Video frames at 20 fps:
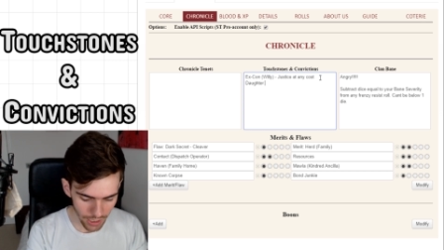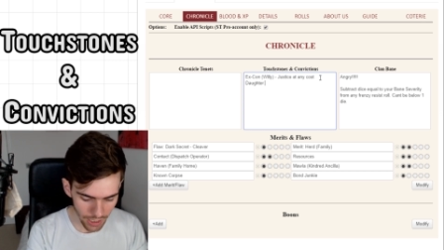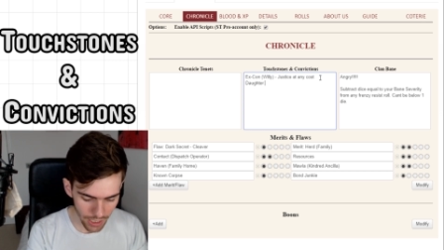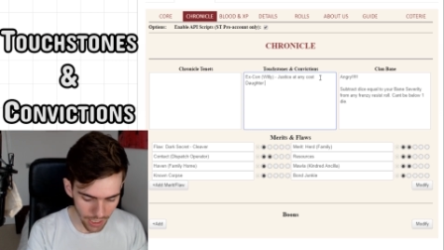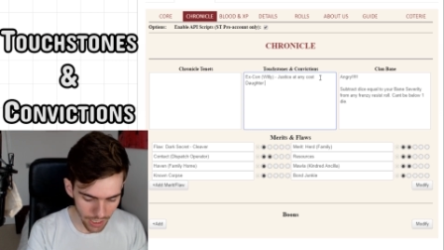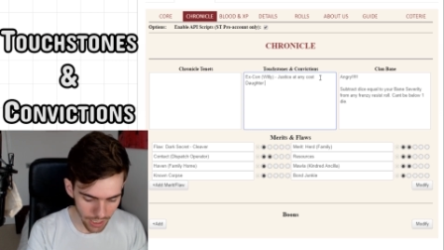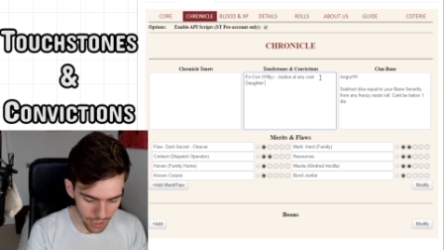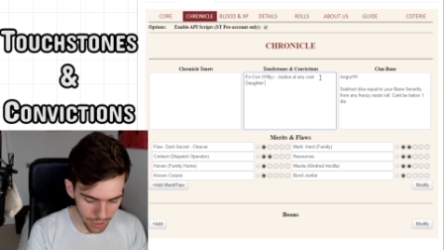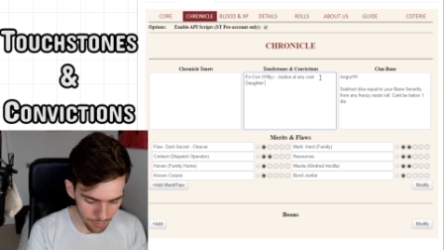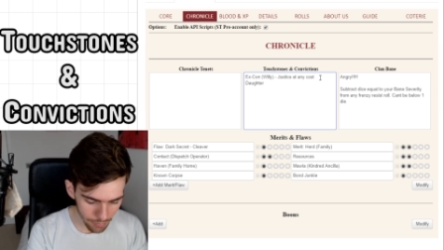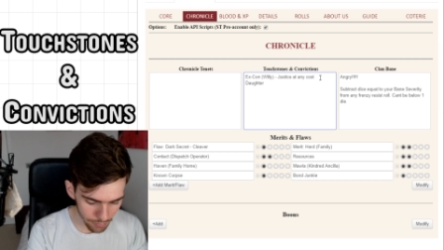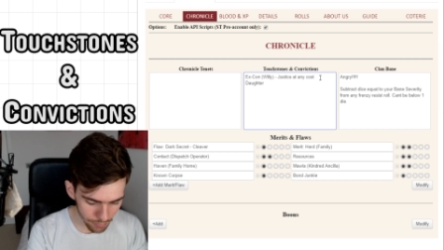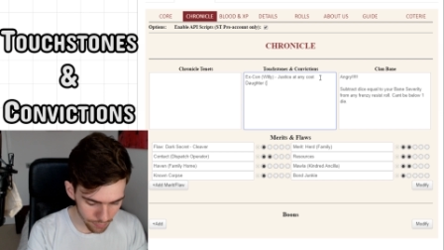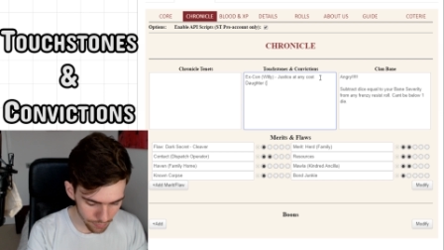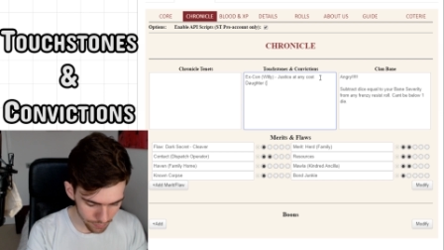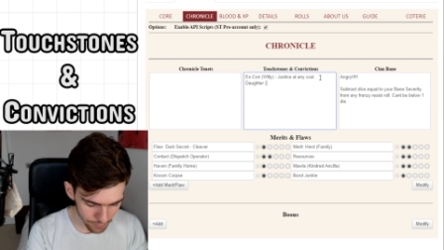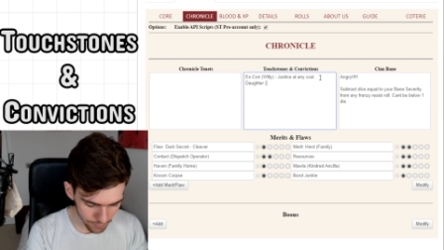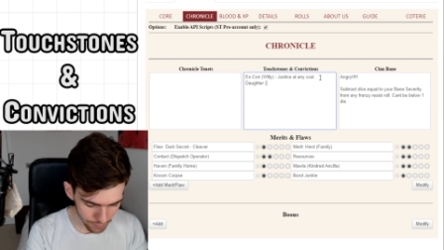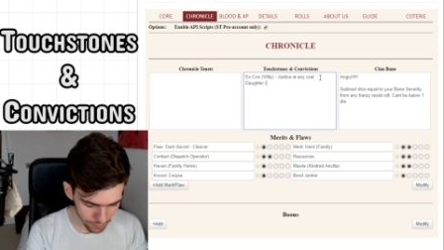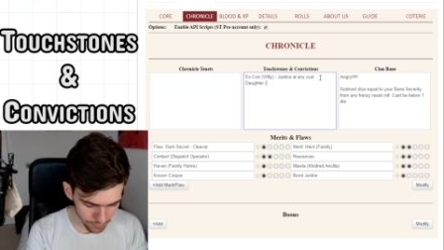Um,
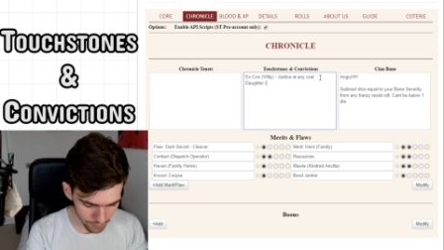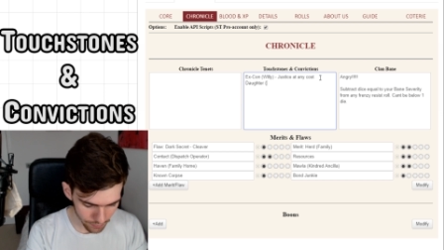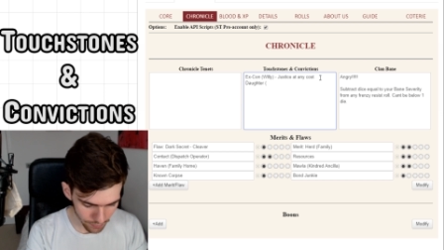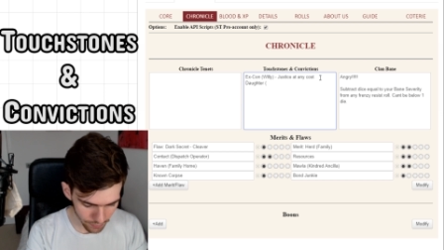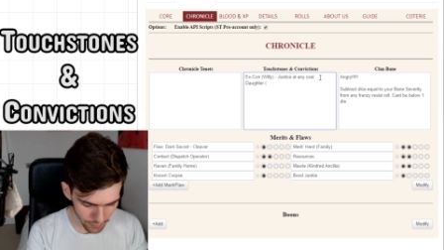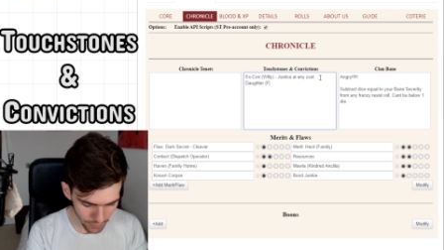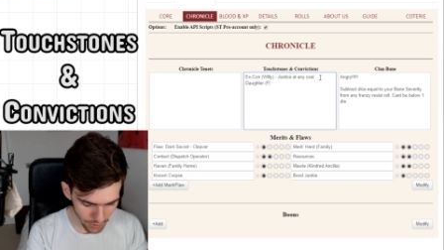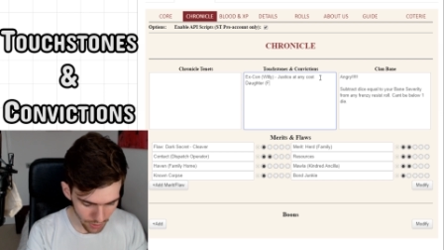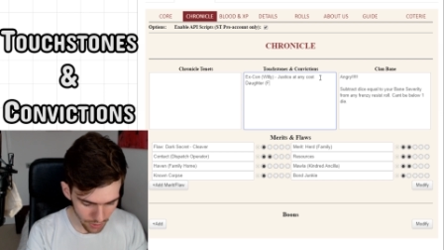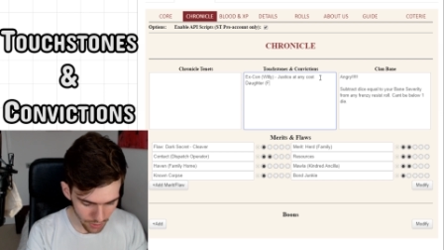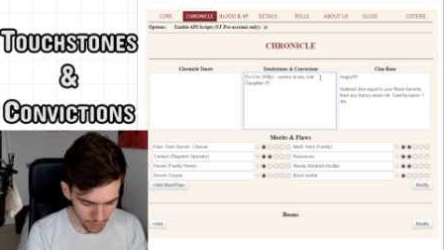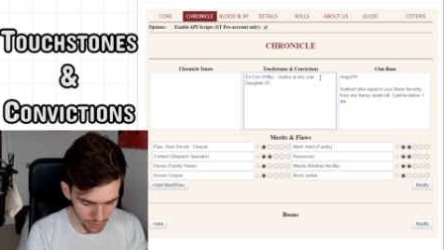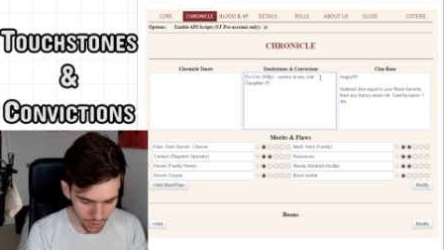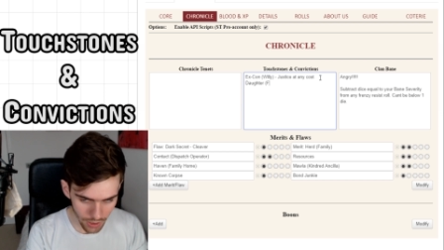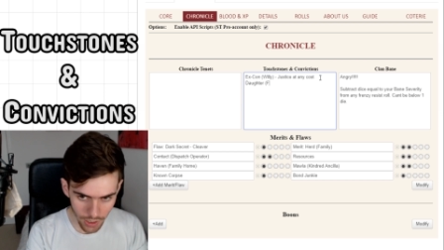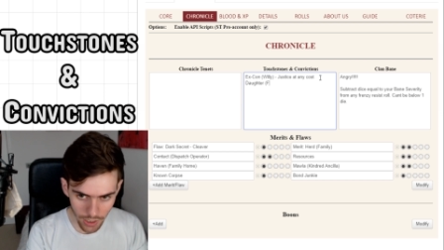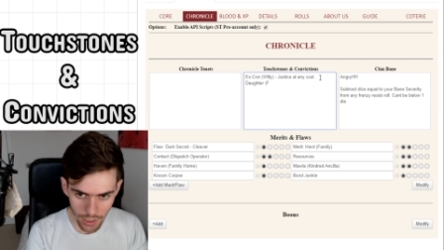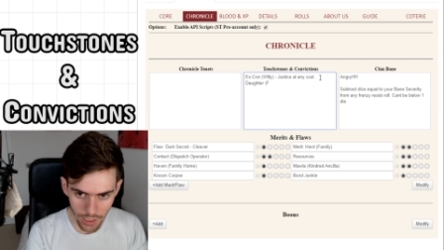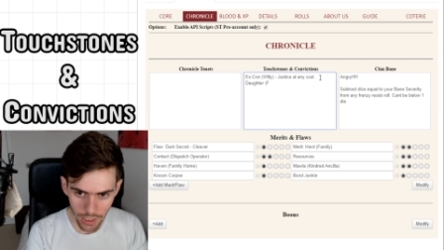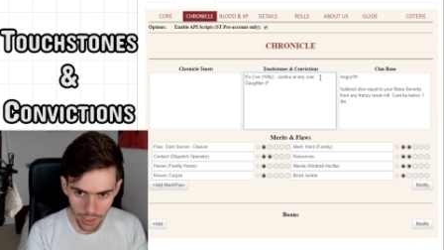
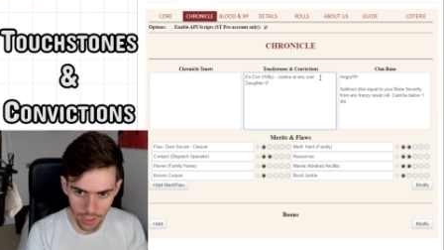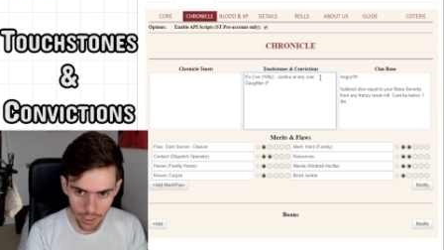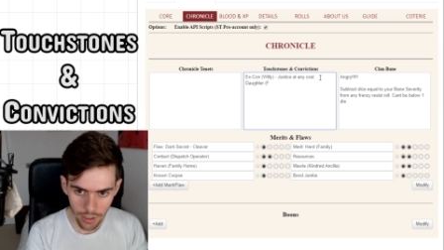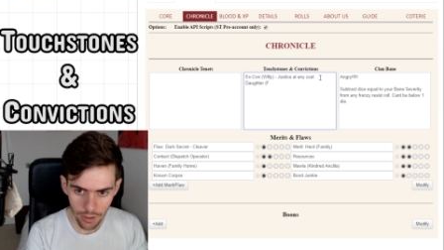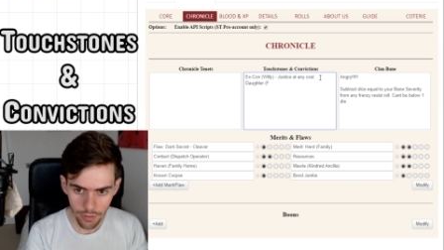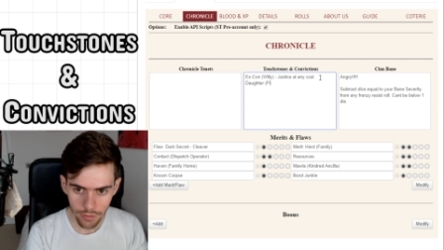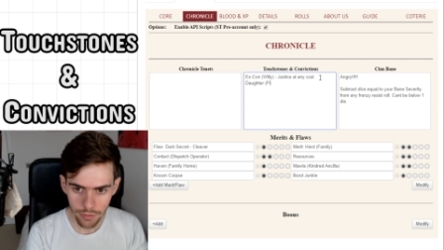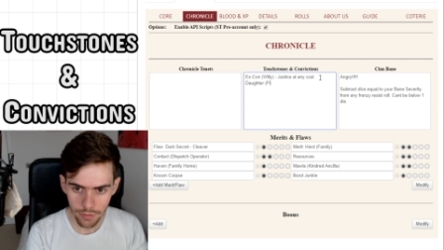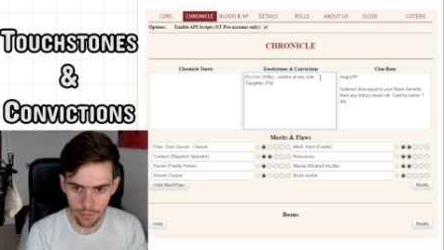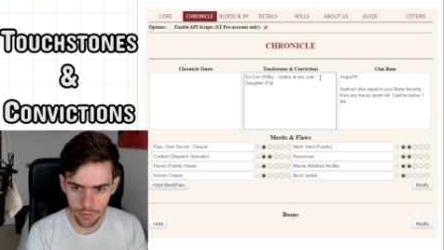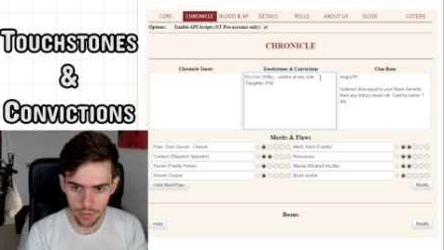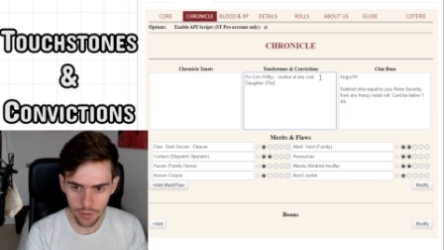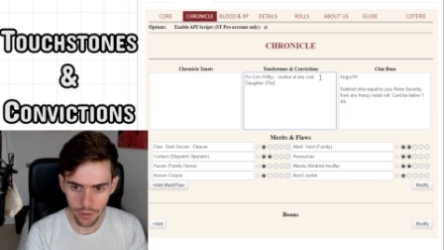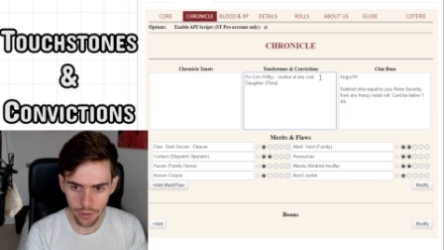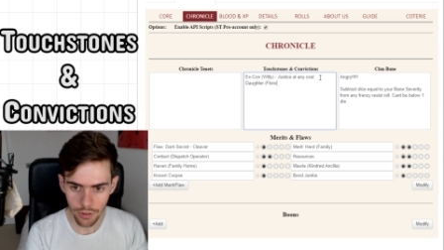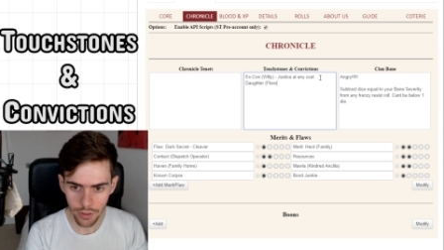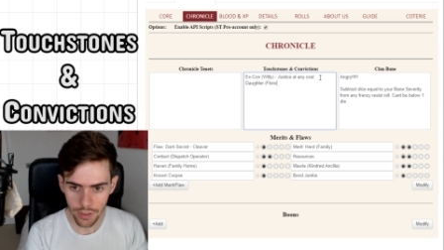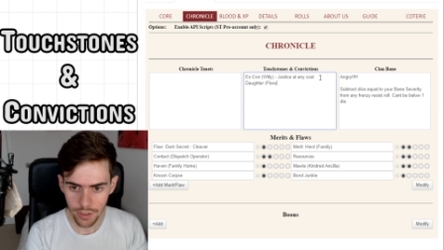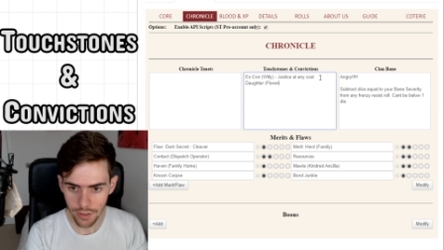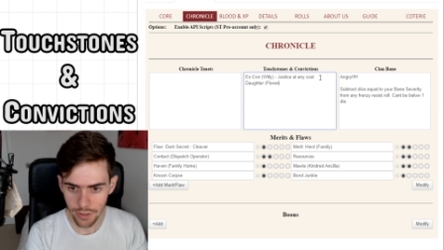uh,
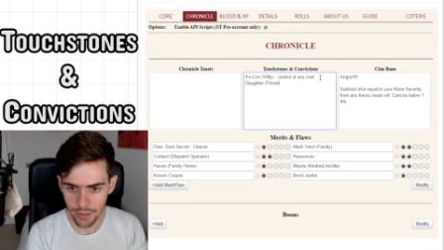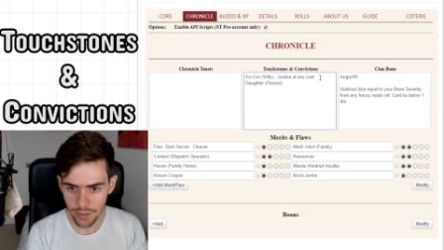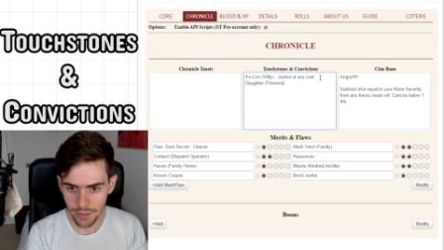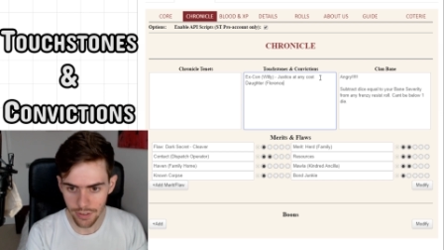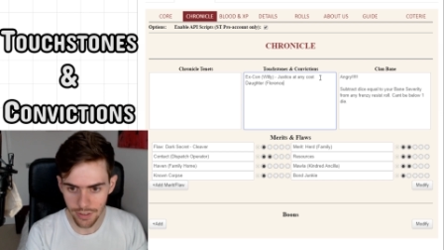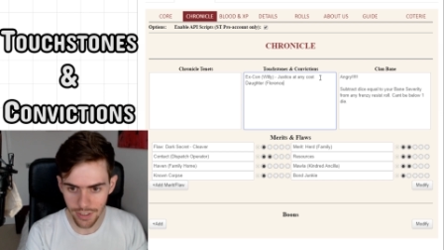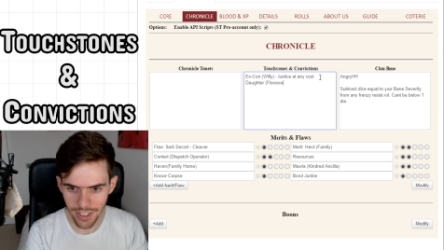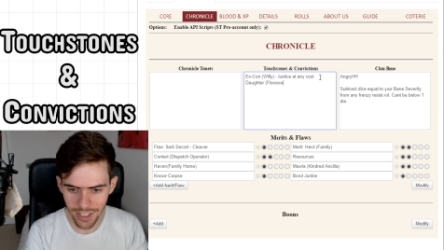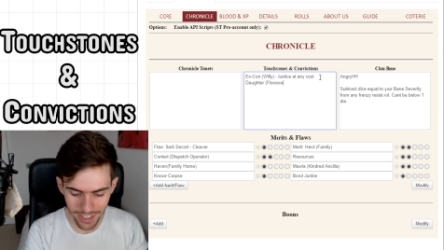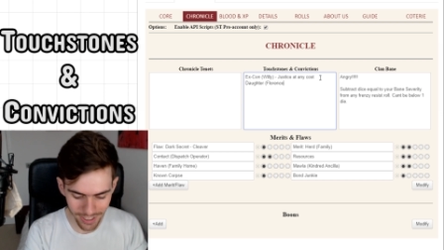Florence.